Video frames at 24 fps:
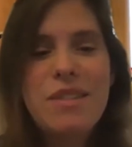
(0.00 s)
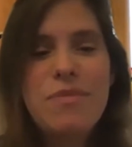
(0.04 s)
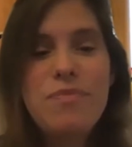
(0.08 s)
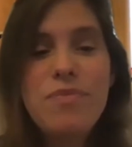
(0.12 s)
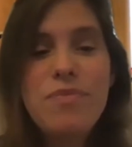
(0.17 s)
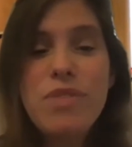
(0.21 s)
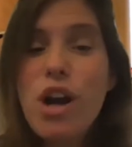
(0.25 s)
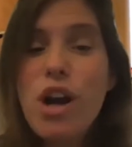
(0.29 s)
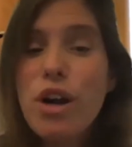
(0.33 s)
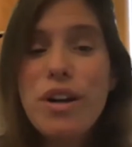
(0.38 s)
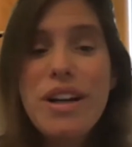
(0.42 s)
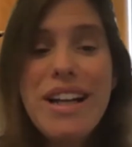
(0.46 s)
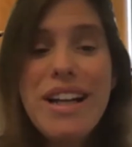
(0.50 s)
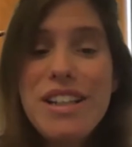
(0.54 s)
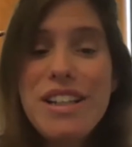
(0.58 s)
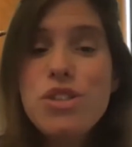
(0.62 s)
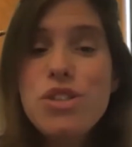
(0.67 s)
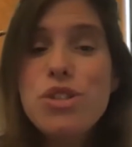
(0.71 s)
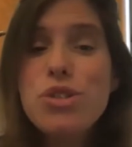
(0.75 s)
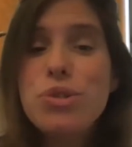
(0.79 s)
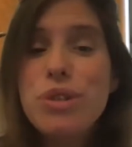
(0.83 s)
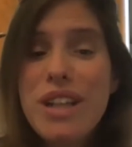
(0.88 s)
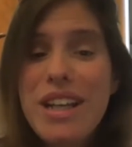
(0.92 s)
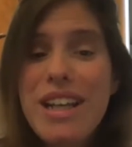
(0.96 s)
Our
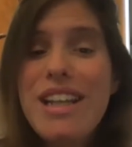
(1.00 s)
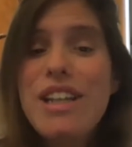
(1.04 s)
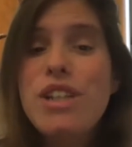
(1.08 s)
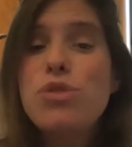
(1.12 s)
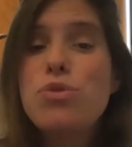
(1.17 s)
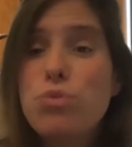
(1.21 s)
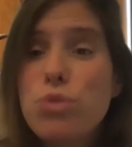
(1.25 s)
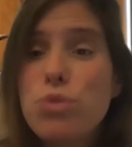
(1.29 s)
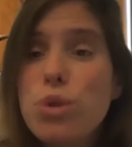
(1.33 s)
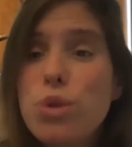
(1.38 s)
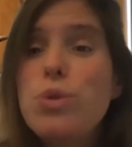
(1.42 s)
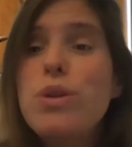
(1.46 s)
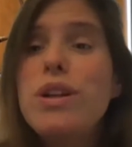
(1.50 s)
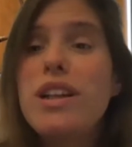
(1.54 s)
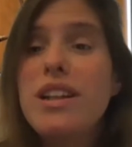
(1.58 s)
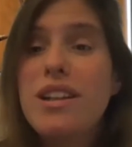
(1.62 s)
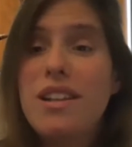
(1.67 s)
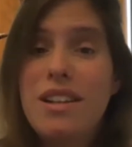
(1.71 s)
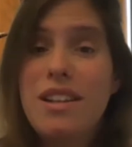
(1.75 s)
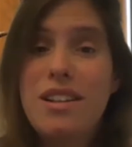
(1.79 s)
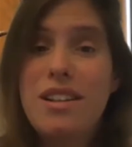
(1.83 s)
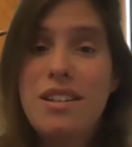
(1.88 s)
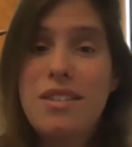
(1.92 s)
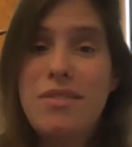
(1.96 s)
history is rooted
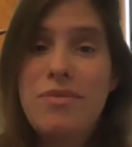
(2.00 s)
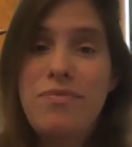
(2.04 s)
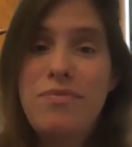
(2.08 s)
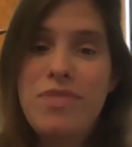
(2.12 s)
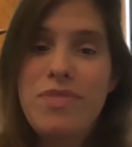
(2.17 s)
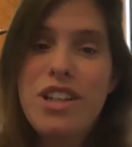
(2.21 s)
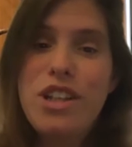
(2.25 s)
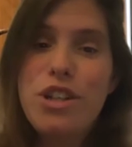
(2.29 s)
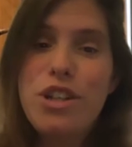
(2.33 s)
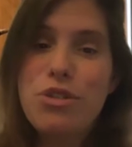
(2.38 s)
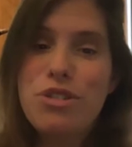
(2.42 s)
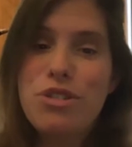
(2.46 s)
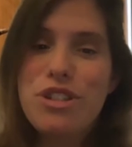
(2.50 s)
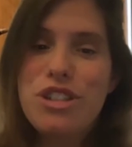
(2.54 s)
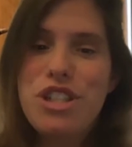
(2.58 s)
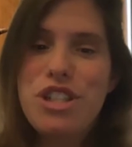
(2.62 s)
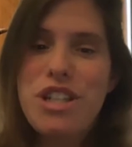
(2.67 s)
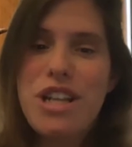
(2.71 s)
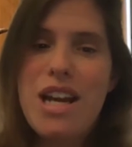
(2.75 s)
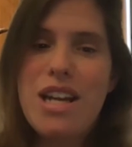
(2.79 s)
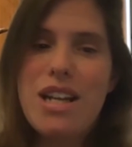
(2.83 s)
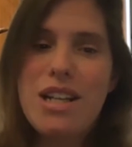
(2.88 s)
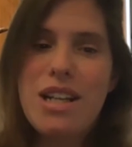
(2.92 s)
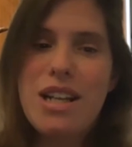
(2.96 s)
in
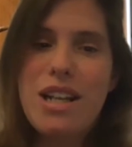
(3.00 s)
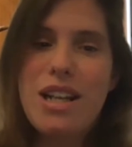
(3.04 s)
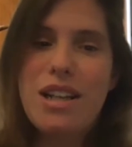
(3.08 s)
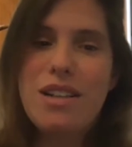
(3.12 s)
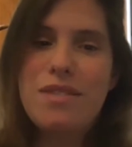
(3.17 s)
Christianity.